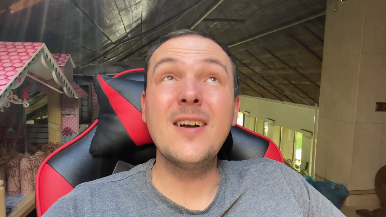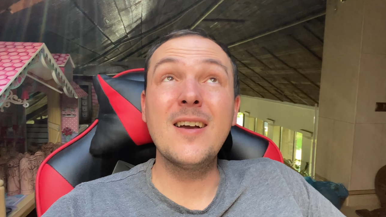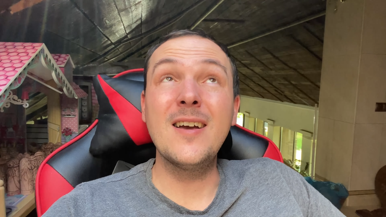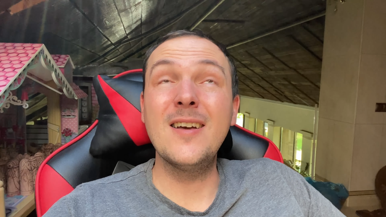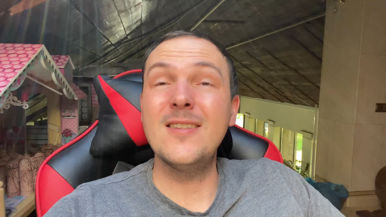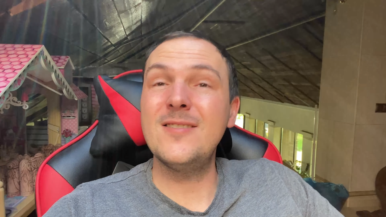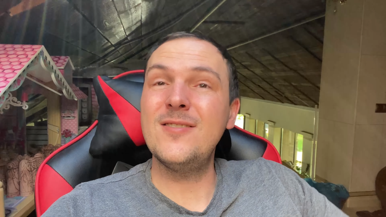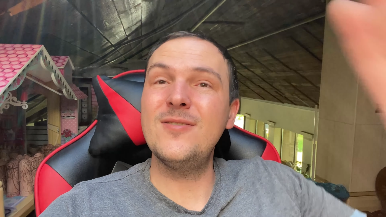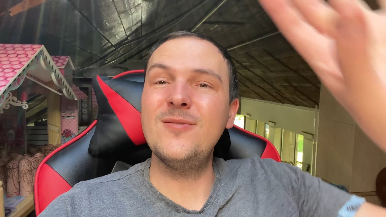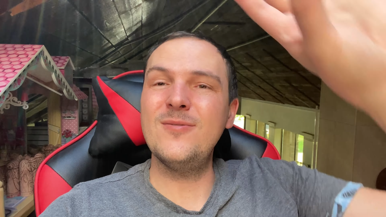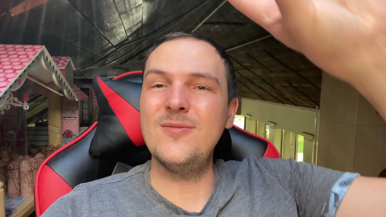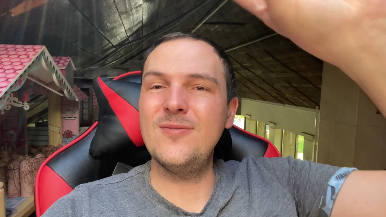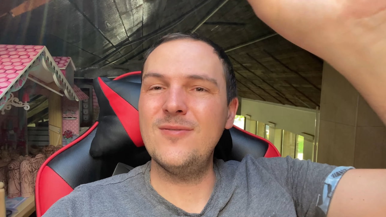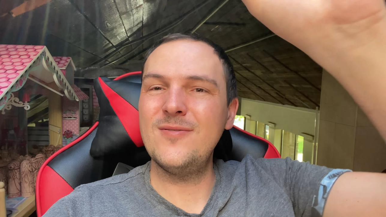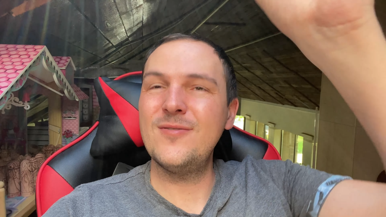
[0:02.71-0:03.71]
I had
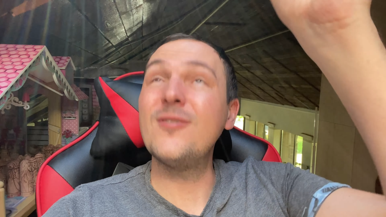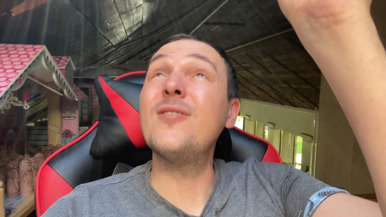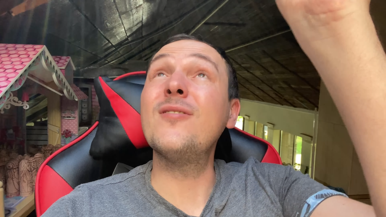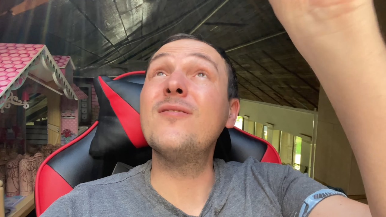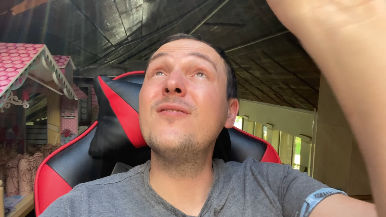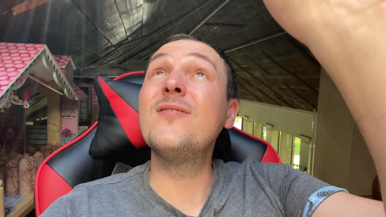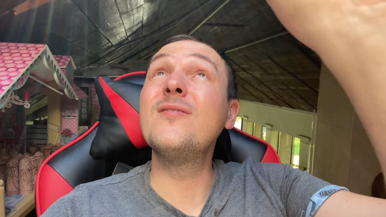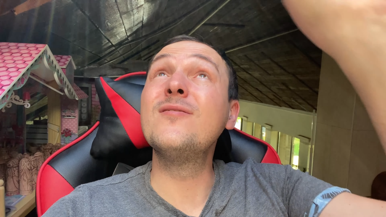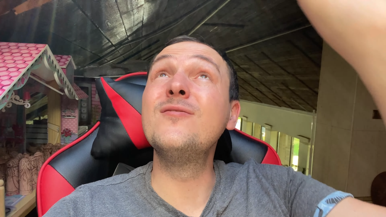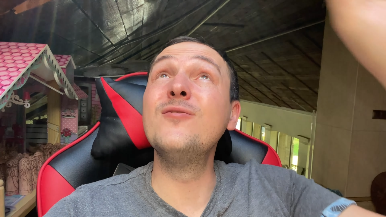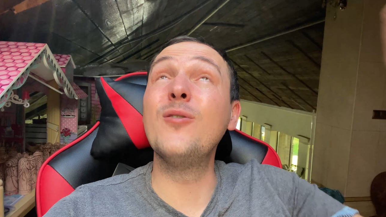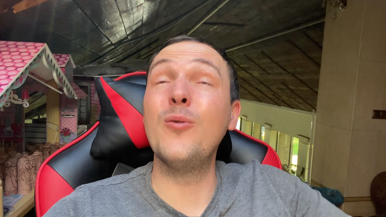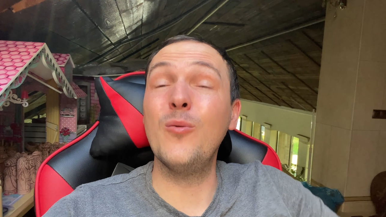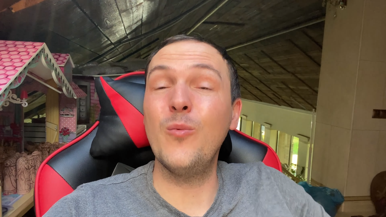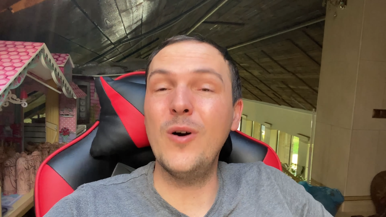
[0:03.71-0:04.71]
to sort of
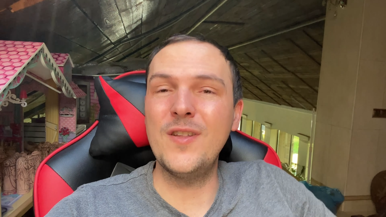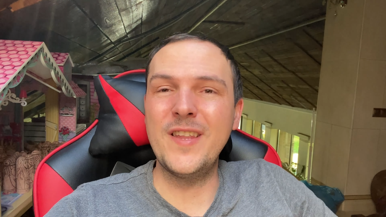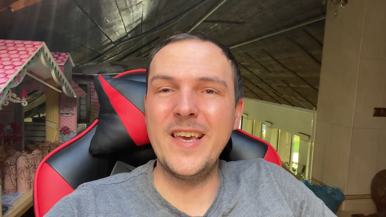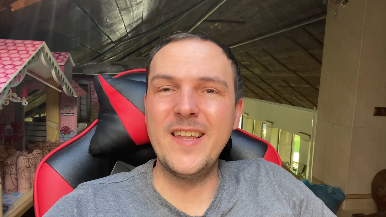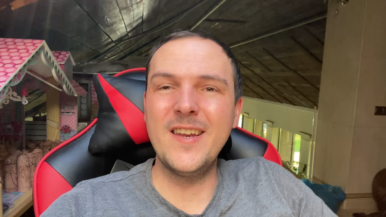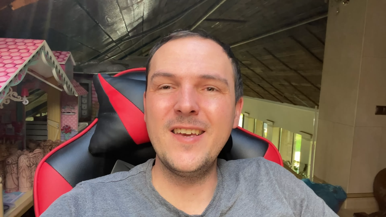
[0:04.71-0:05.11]
do a 180